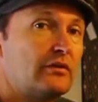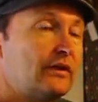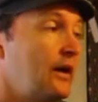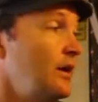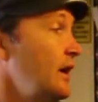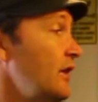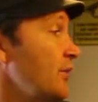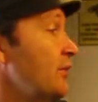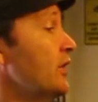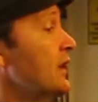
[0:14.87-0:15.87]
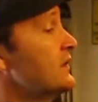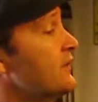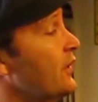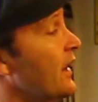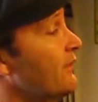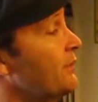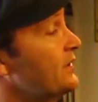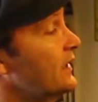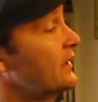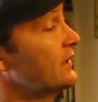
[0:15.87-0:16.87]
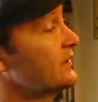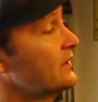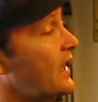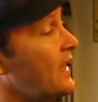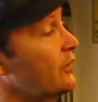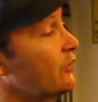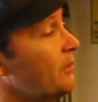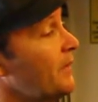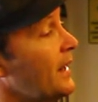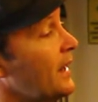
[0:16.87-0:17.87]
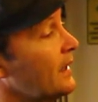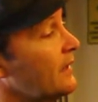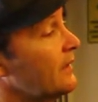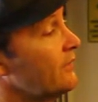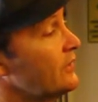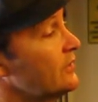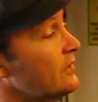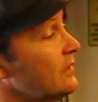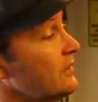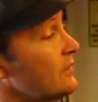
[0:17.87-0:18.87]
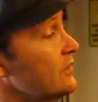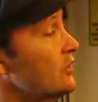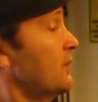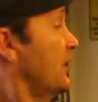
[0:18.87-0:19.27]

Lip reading: Now, the beauty is if you have a particular stain or a mark, if you can zoom